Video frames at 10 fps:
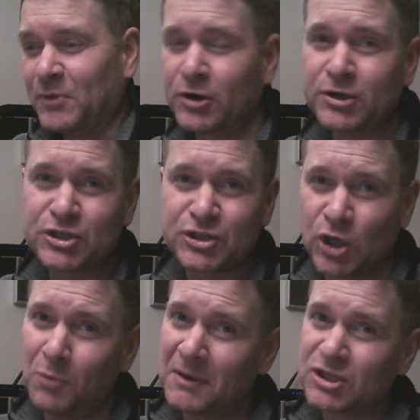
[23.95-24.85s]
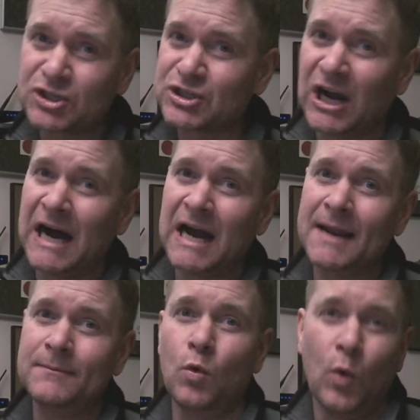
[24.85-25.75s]
There is so much
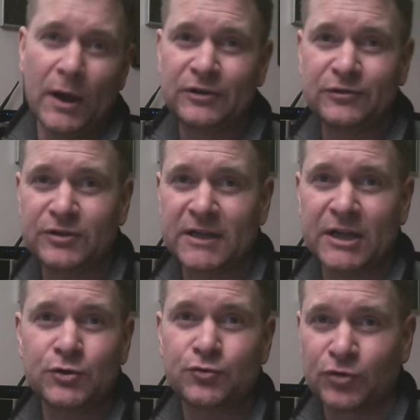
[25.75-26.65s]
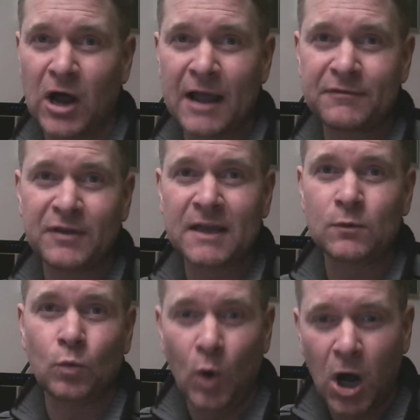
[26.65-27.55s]
time wasted on driving
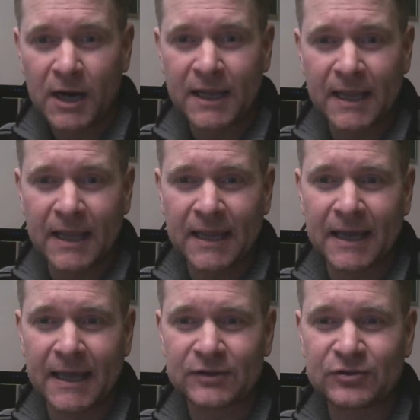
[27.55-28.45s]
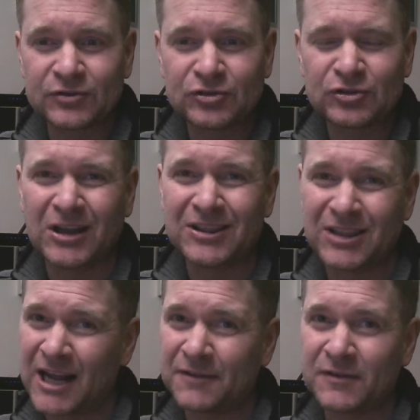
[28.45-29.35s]
and walking. It's a
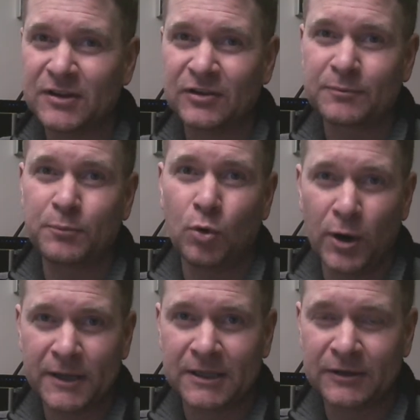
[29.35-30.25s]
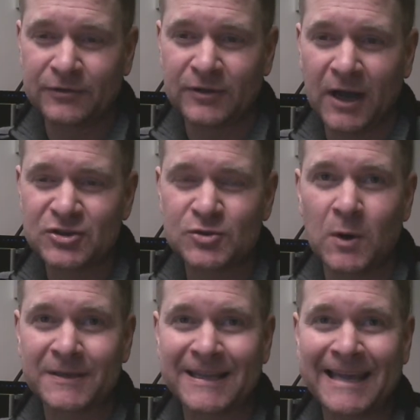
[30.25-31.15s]
lot of it is pointless. I just
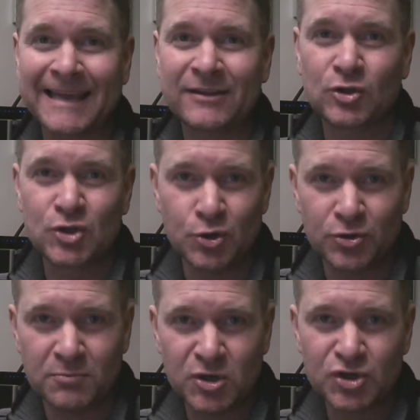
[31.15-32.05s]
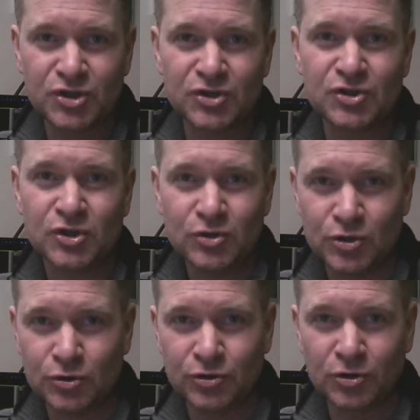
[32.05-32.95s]
want to get to the missions,
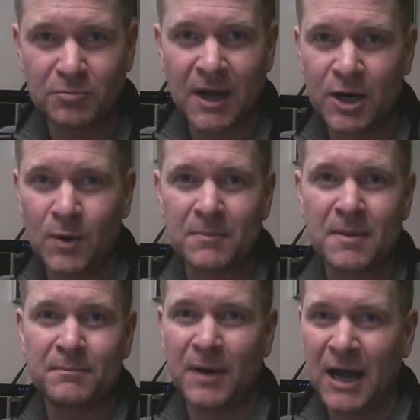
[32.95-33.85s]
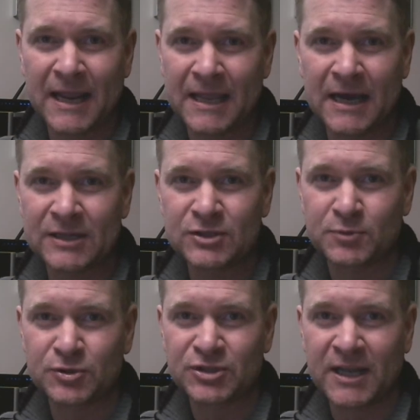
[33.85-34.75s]
do them. I don't want to be buying guns
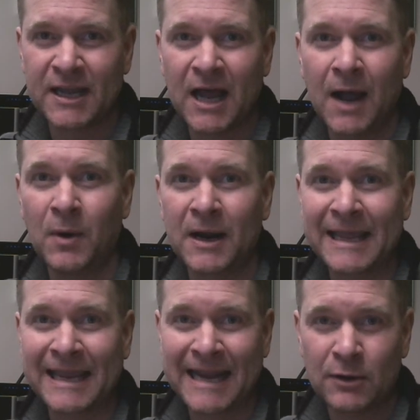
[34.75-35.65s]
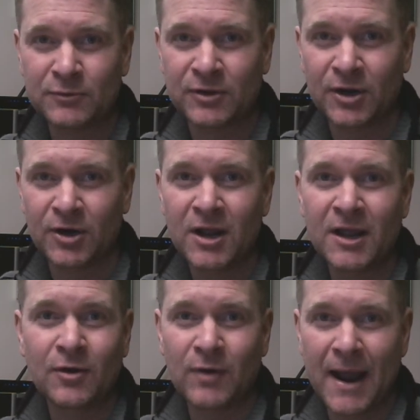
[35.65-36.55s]
per se. I want to get out there,
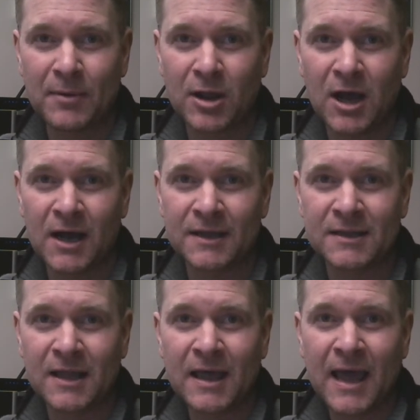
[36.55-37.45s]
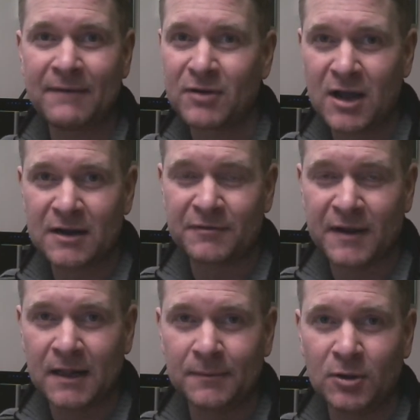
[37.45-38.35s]
grab a gun, have a gun
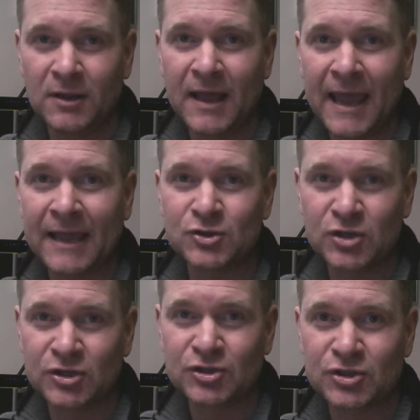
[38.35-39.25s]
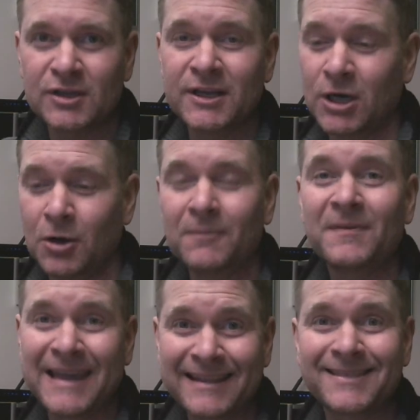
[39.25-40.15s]
available, and just, you know,
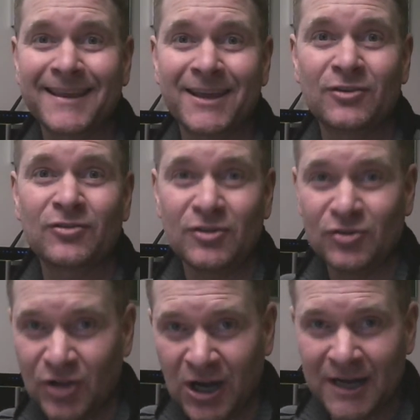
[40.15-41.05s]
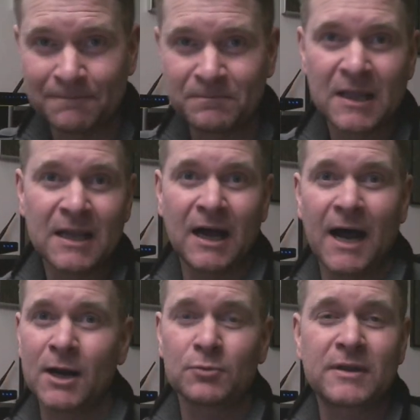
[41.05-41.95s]
get things done. Now,
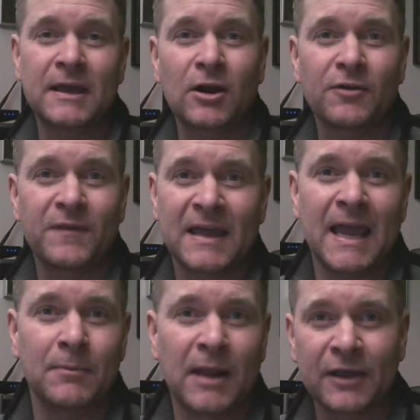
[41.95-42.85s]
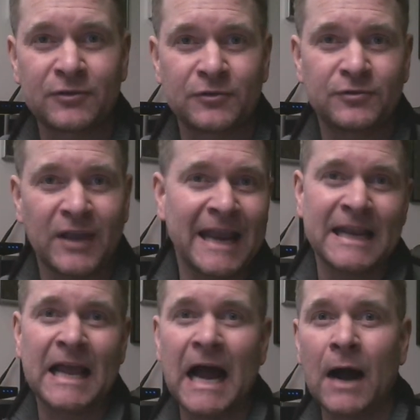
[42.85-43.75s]
I don't care if a game lasts
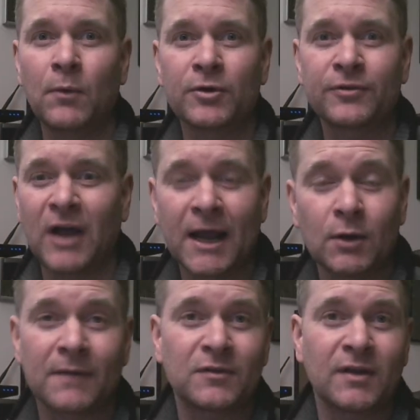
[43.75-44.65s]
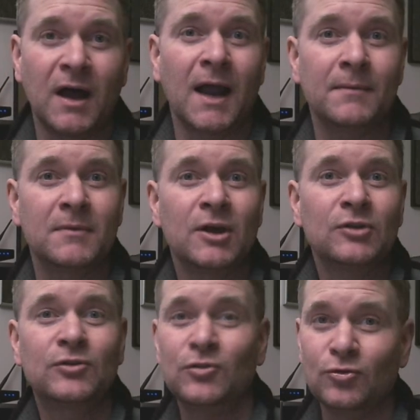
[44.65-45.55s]
80 hours. I don't have the time
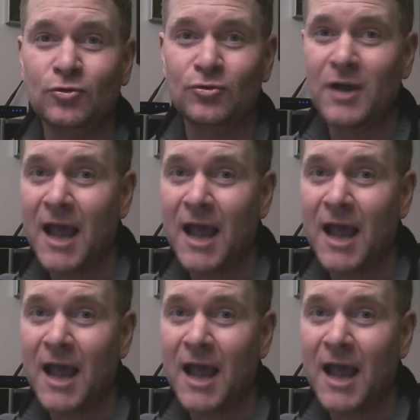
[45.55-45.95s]
to